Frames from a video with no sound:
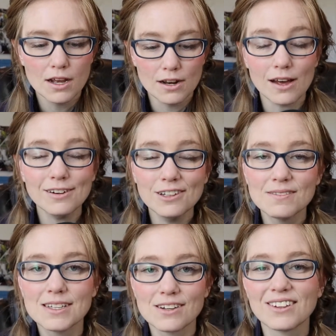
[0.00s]
Not all of
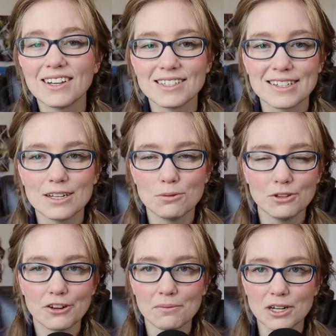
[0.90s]
these are things that you will
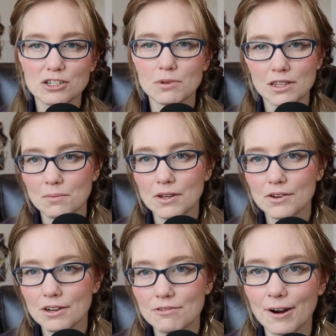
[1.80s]
learn much about the
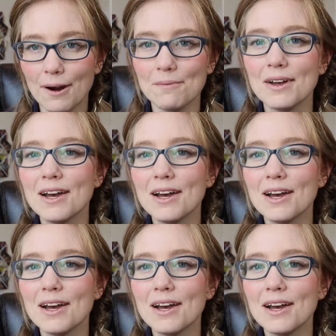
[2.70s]
period from,